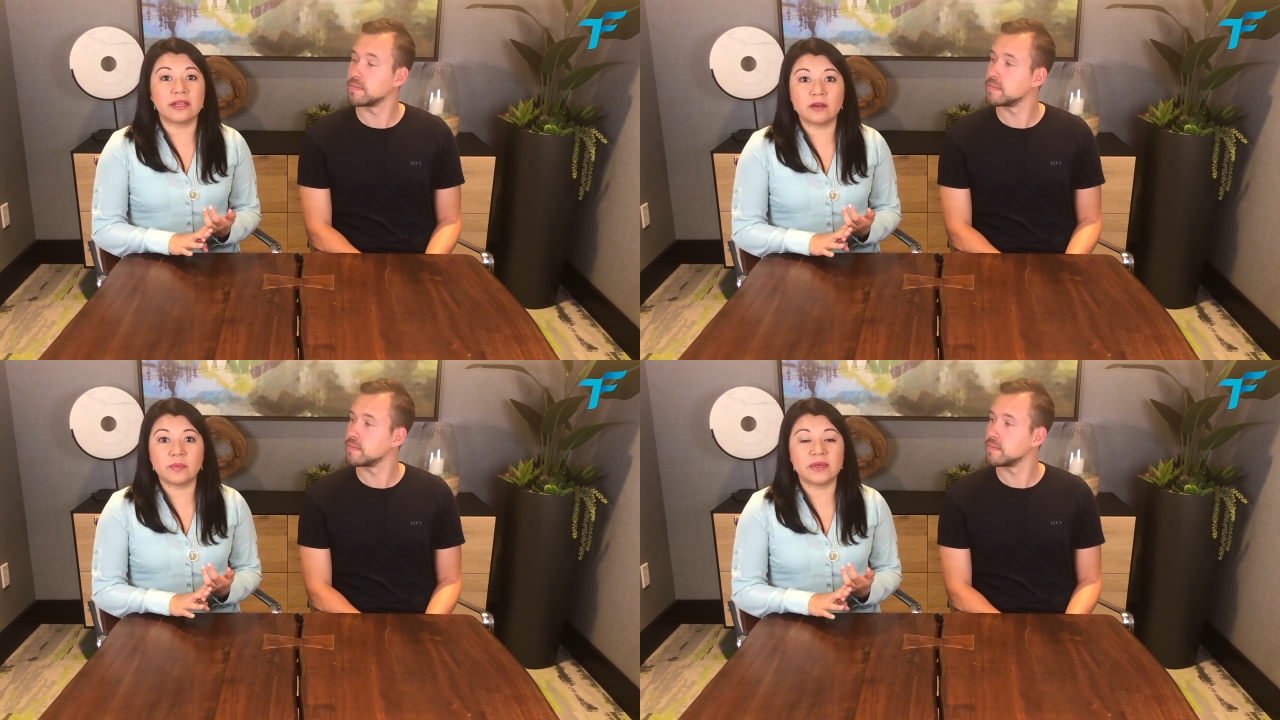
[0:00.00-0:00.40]

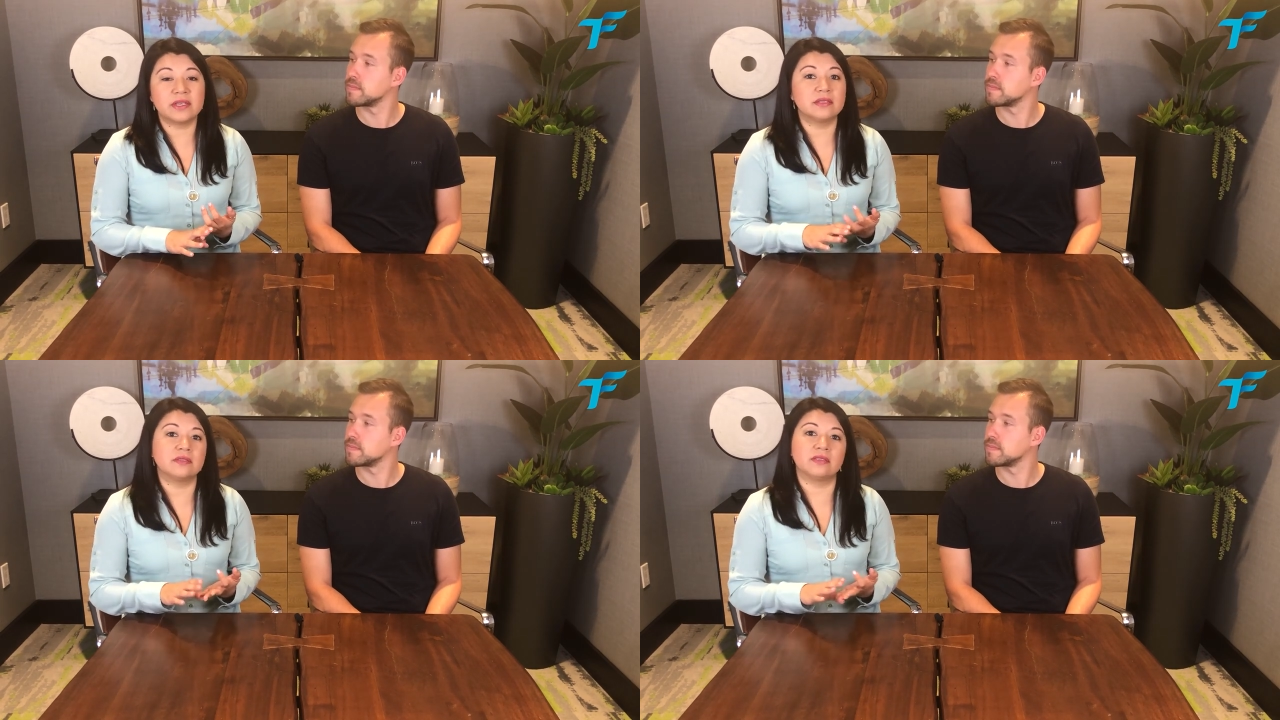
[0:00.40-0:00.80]

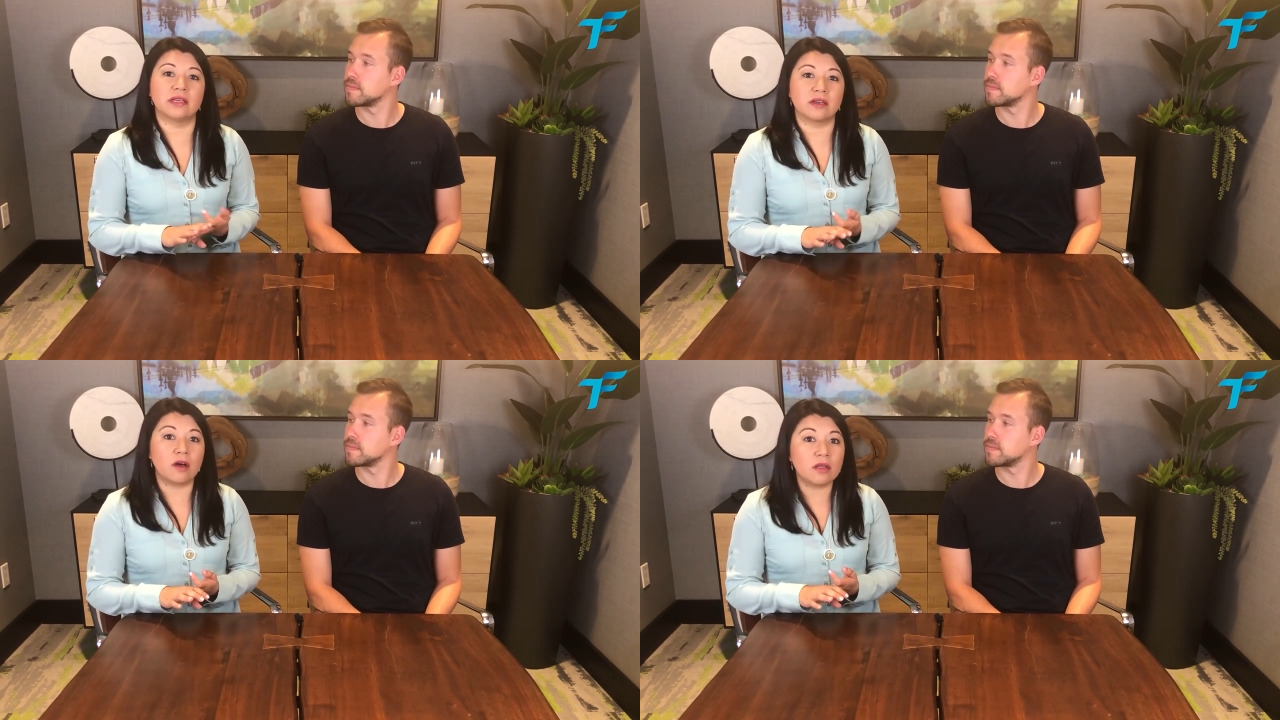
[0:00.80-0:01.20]
Speaker 1: therapist, a
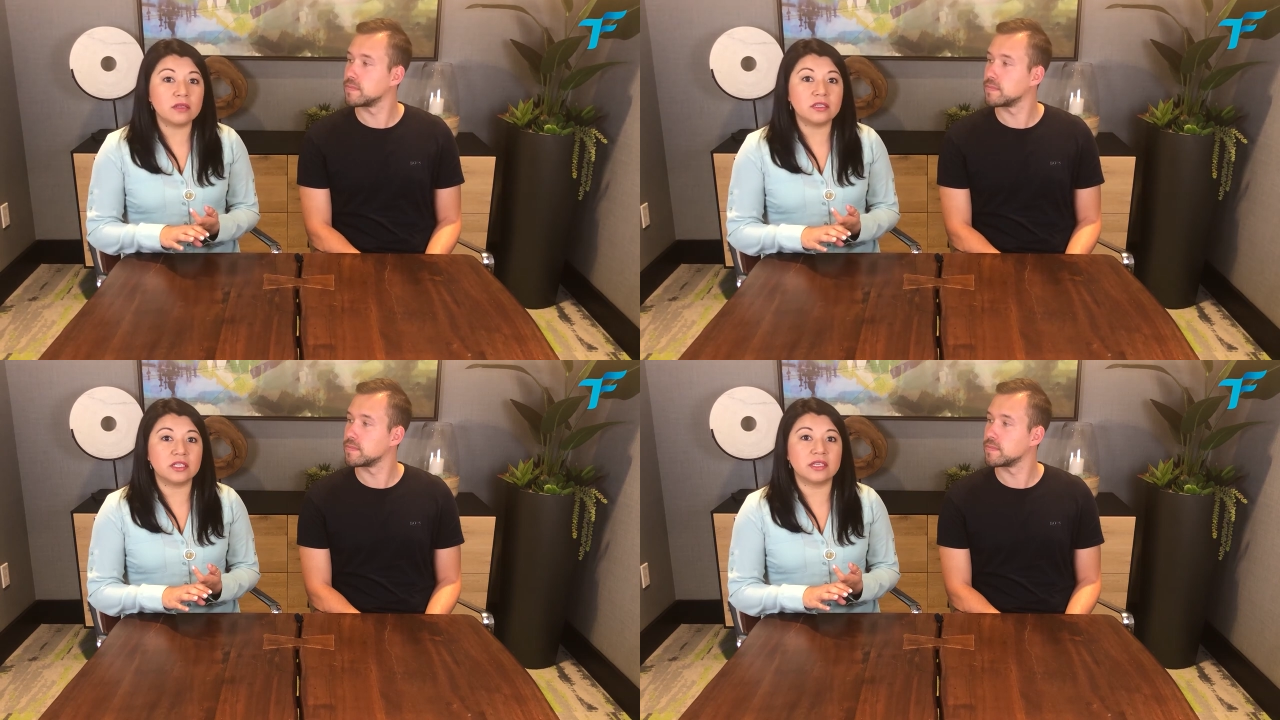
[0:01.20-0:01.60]

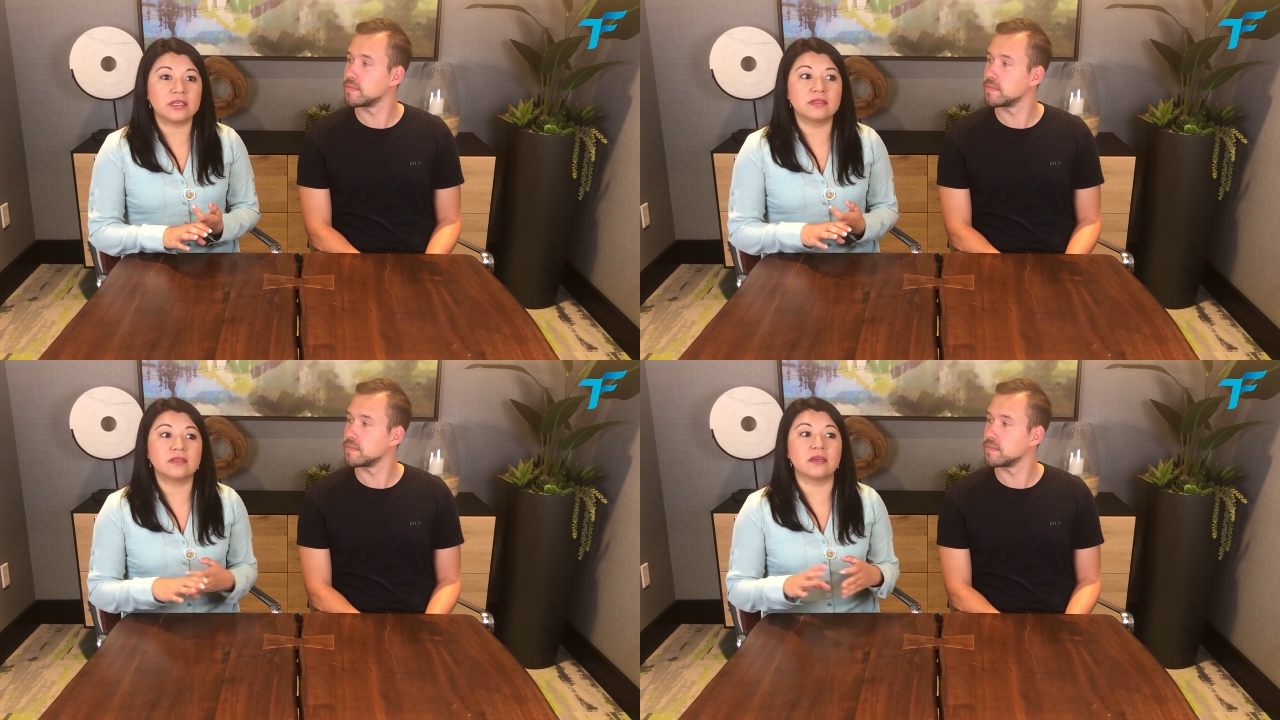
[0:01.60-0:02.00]

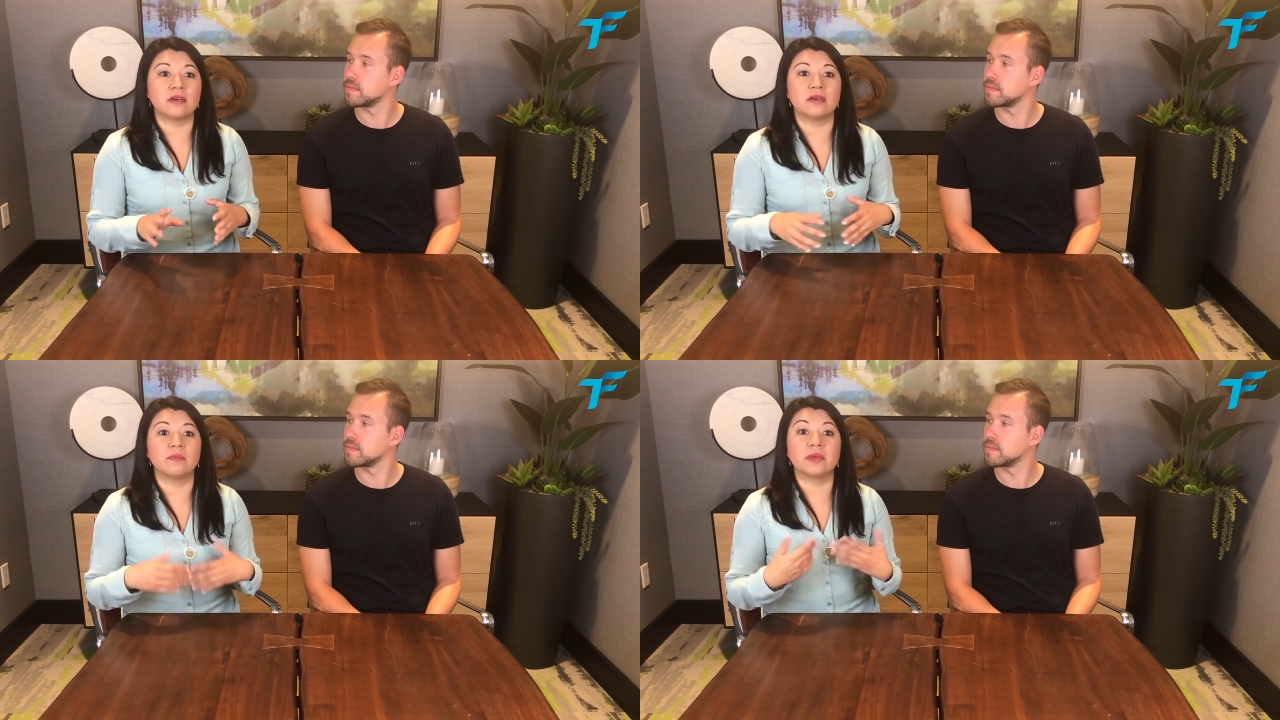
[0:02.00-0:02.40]
psychologist,
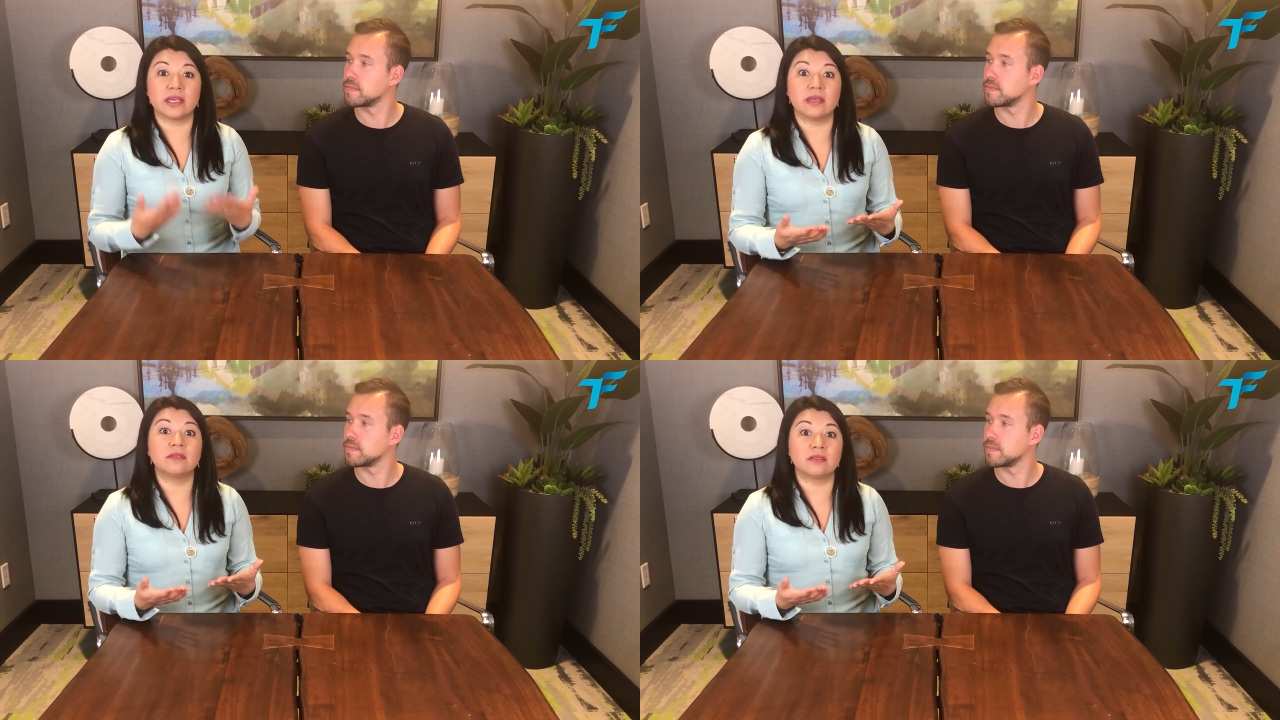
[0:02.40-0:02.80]

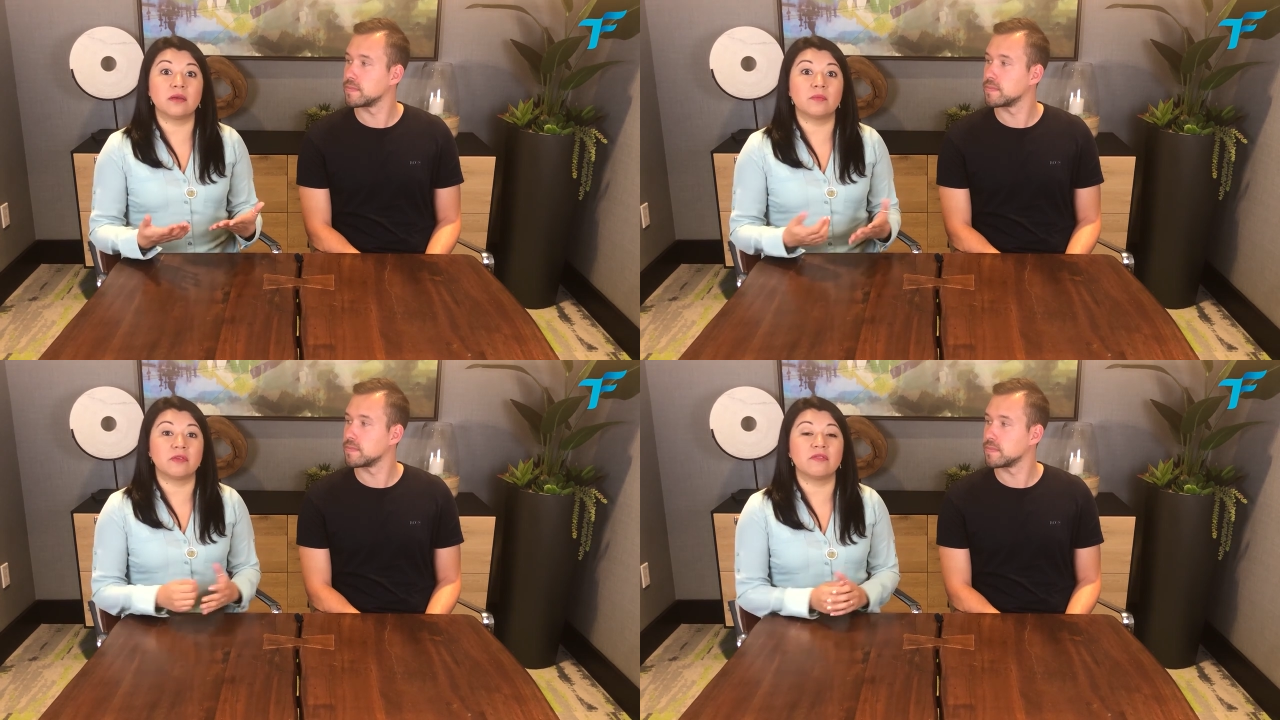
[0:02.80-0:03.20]
get
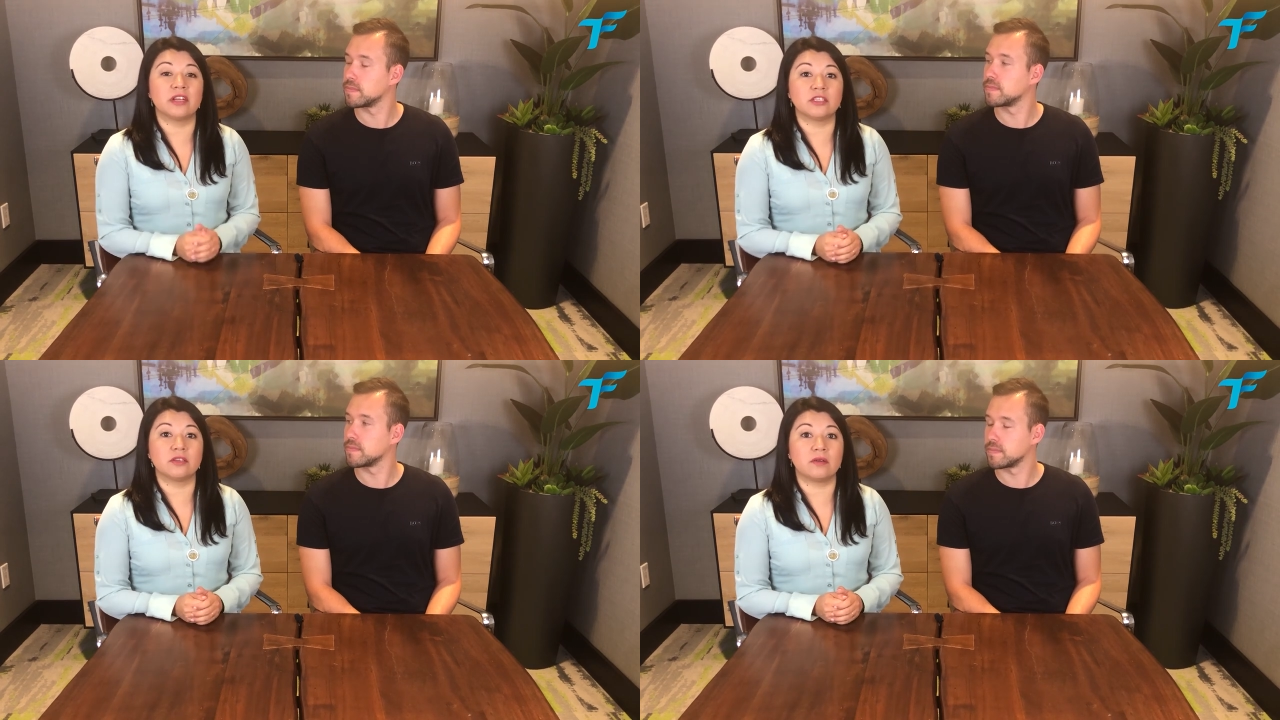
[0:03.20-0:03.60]
some
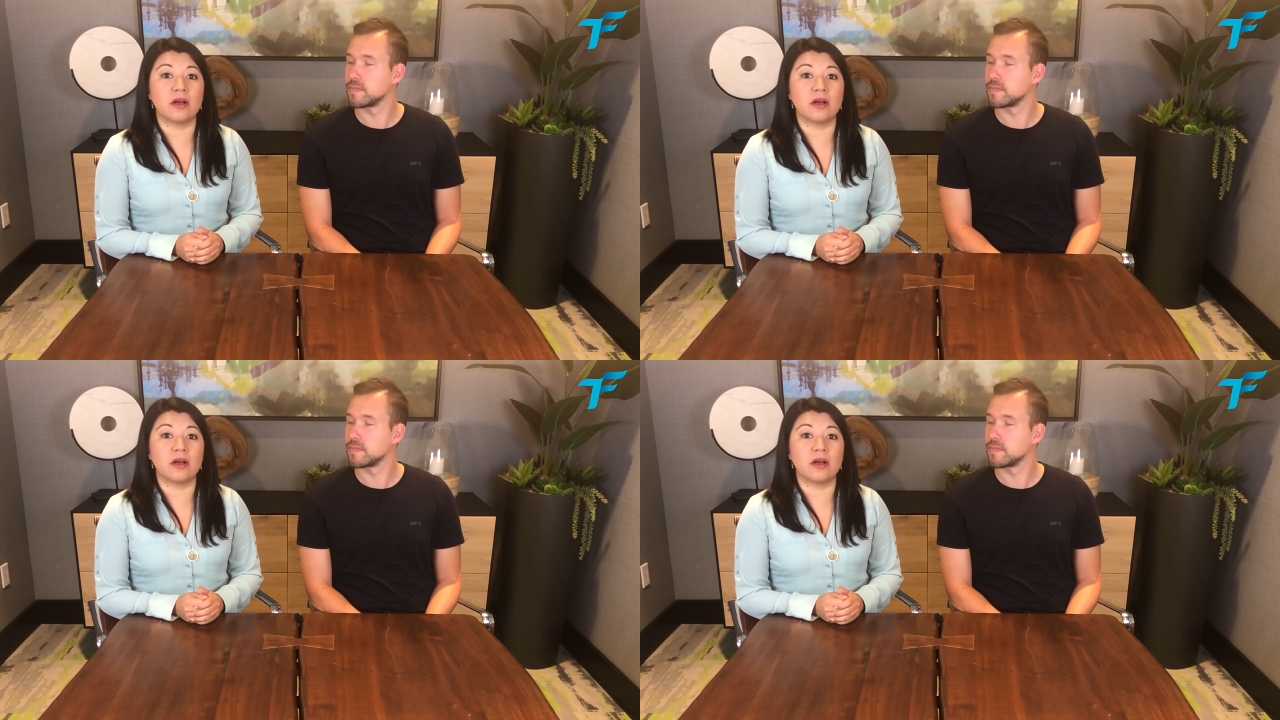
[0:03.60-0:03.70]
professional